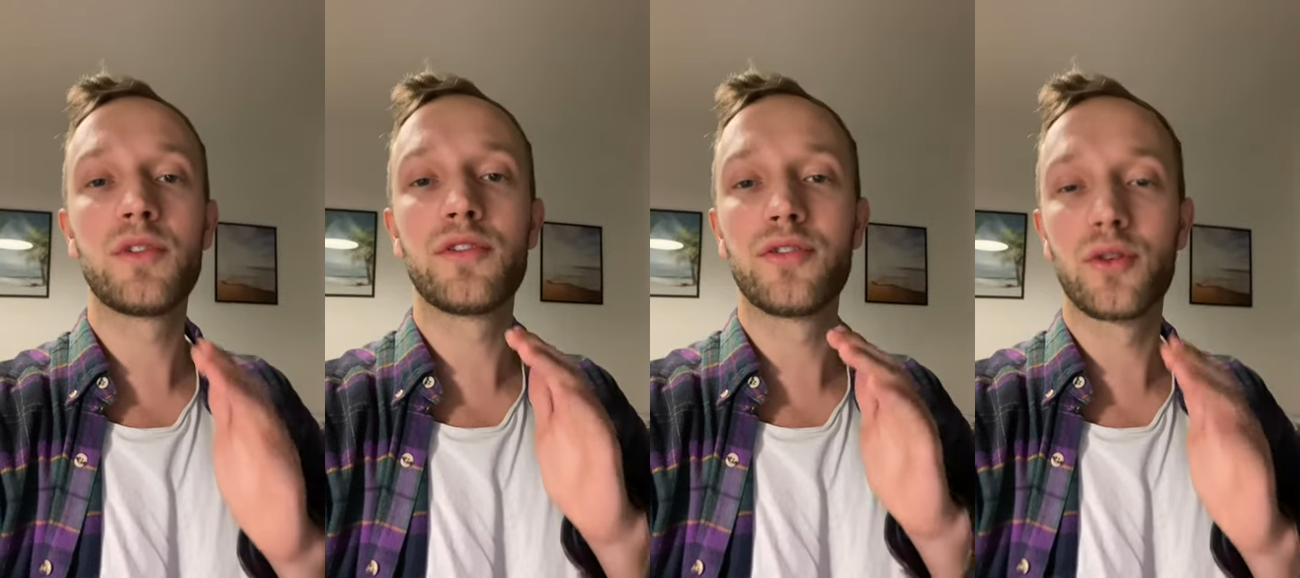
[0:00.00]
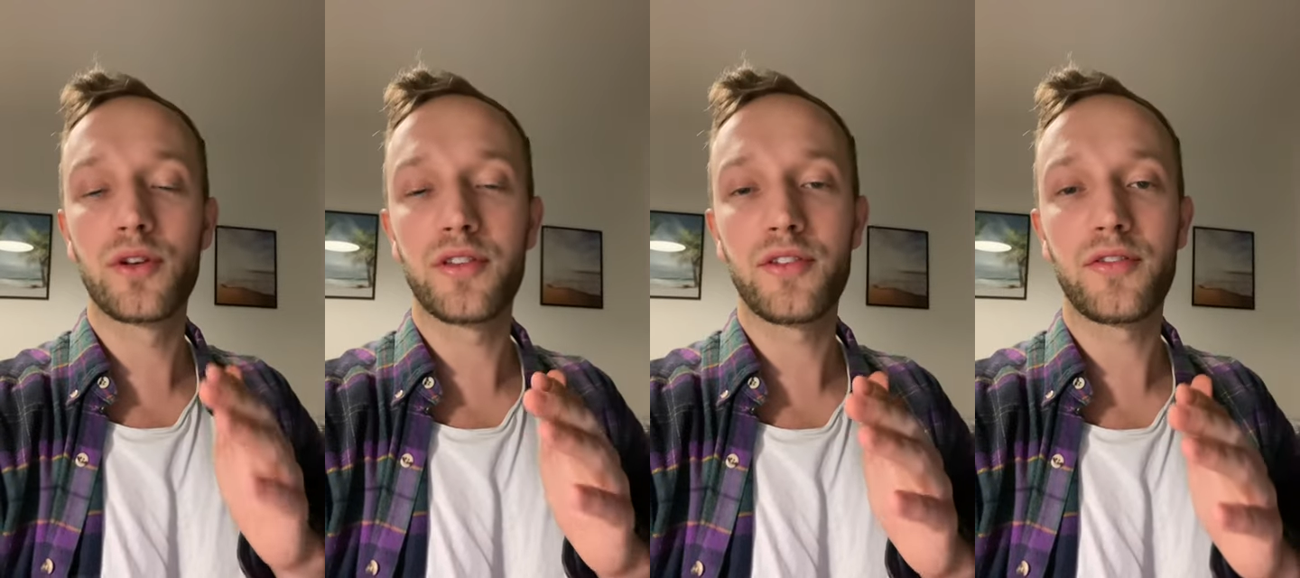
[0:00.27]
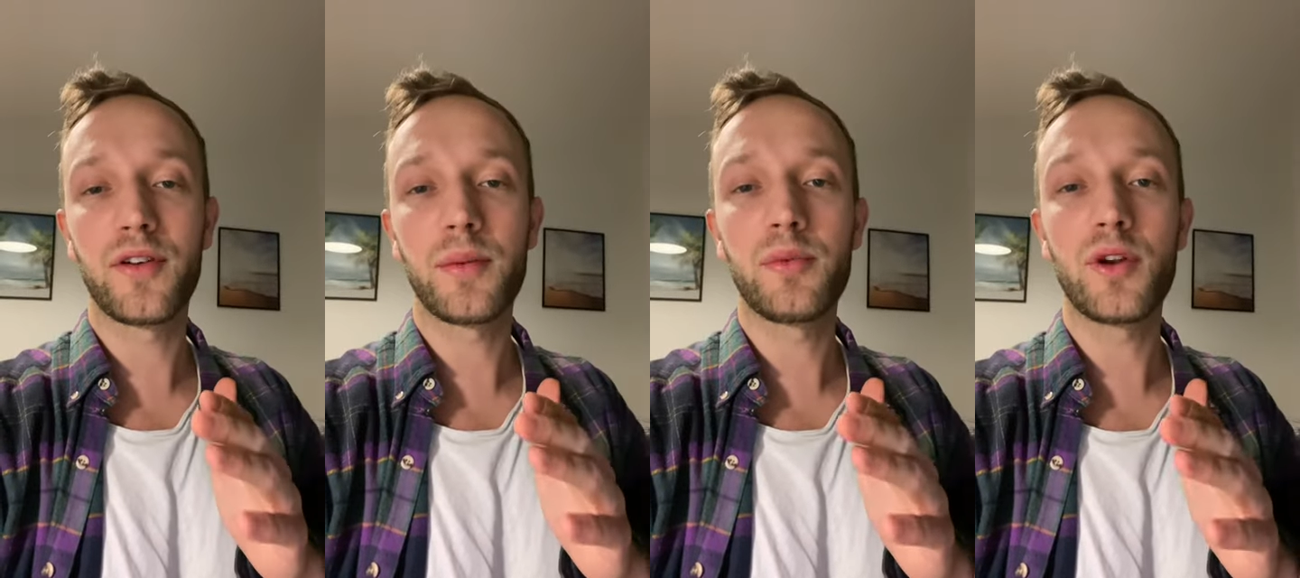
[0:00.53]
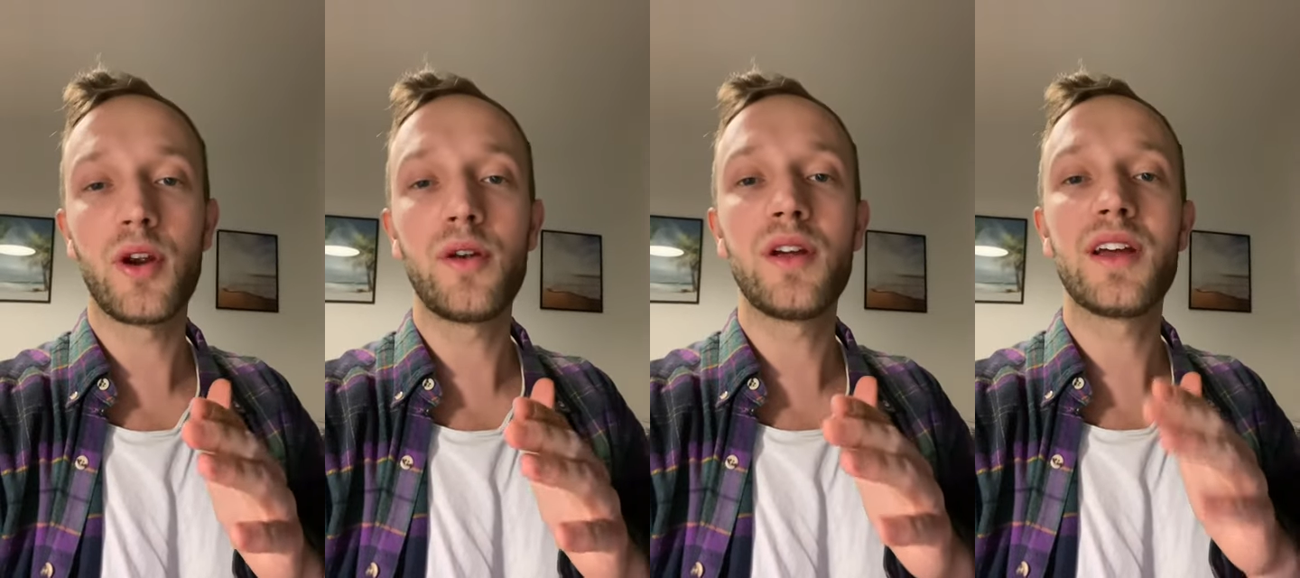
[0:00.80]
4th of
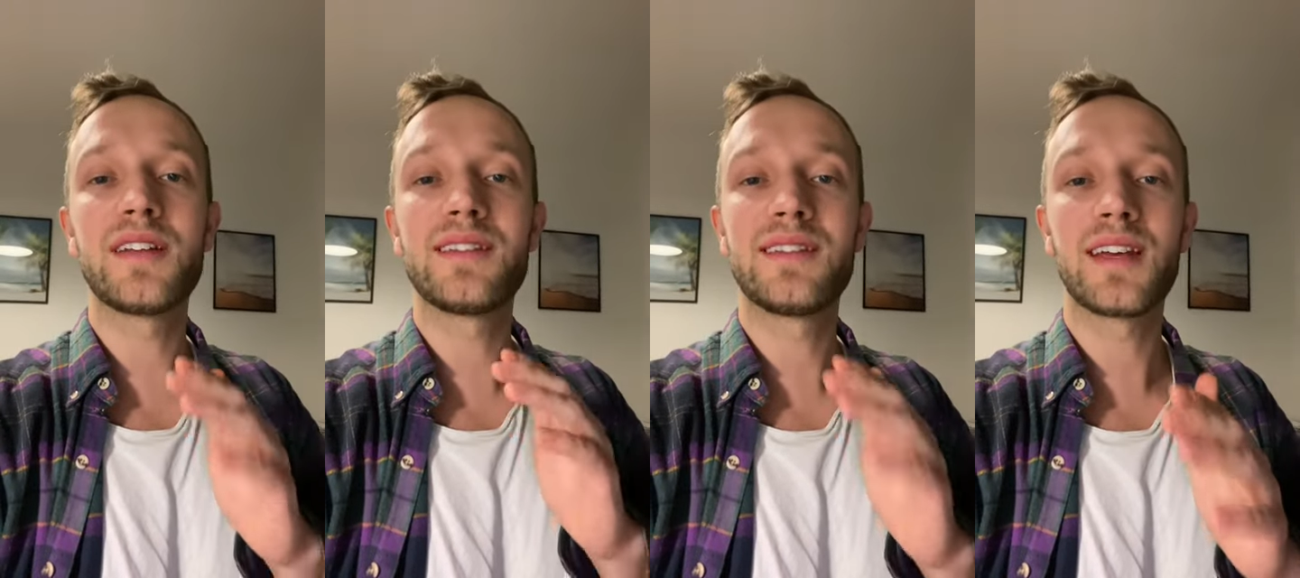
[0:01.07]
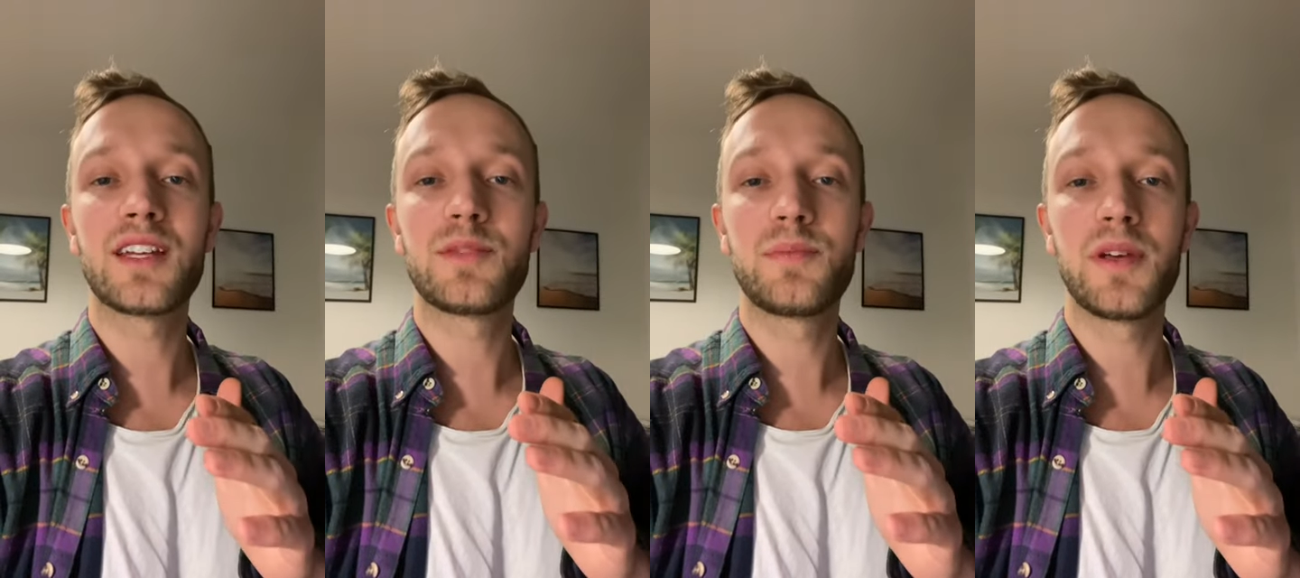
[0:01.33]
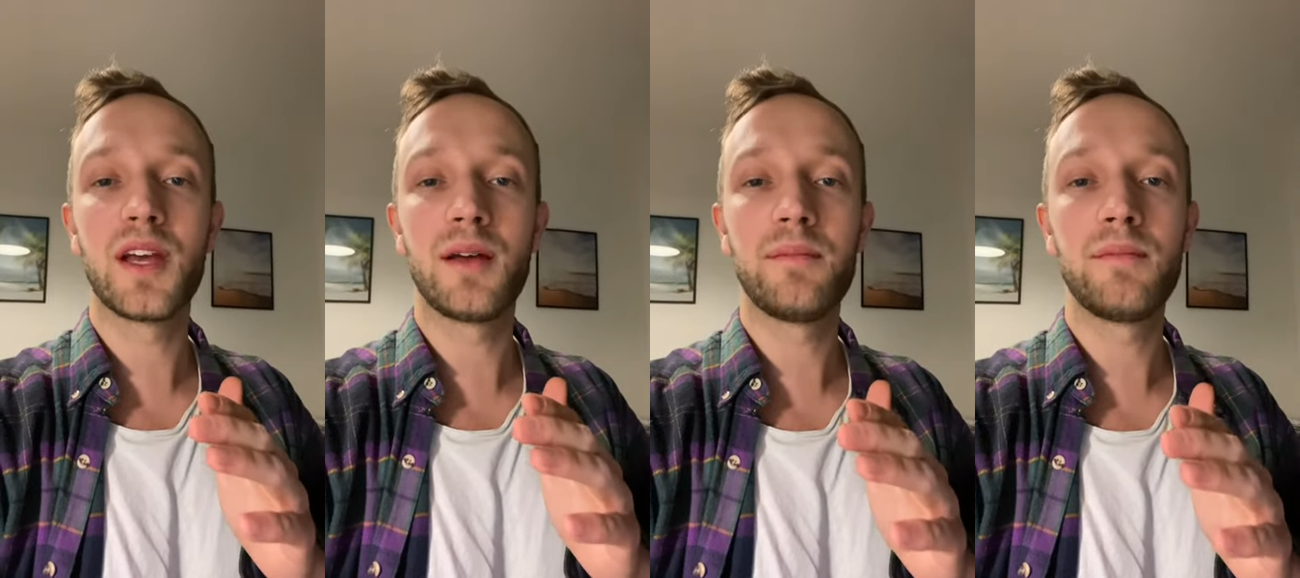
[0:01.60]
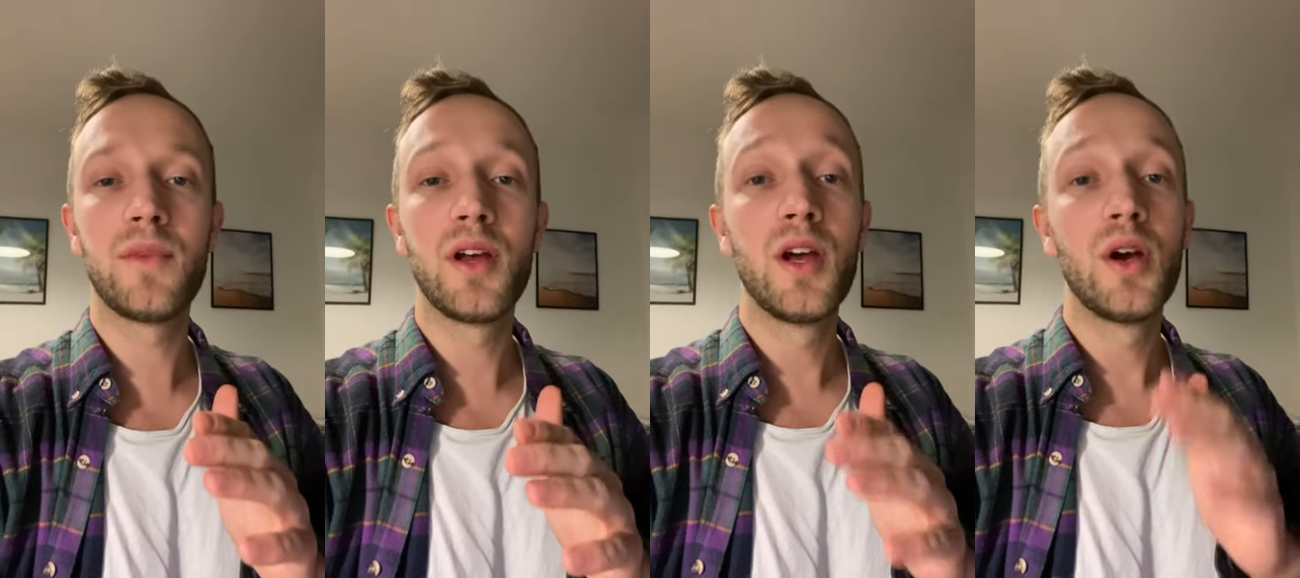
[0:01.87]
February at 6 p.m.